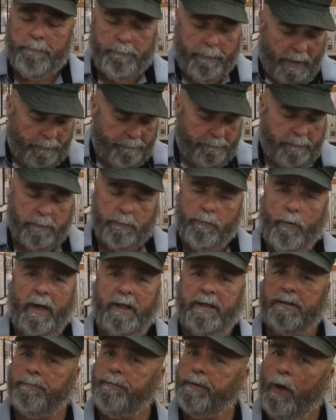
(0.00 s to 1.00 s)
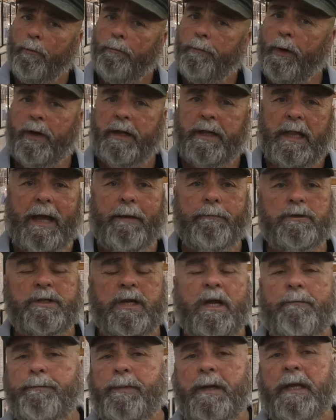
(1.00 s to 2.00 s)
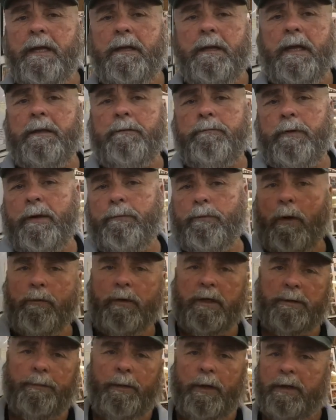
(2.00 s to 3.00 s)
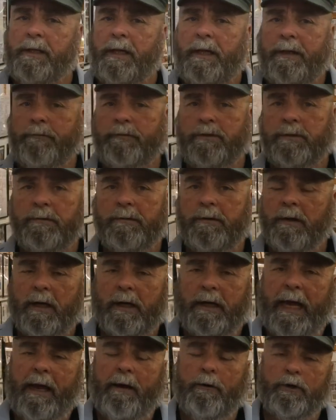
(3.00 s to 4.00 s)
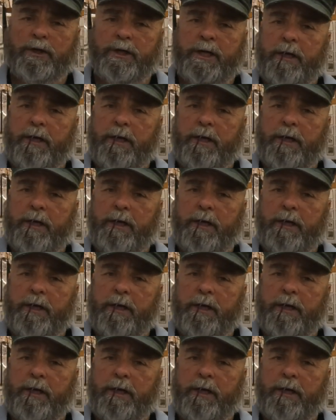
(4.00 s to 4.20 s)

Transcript: But Ransom told him Perry Cline was tough, but he wrote in his book that he was a coward,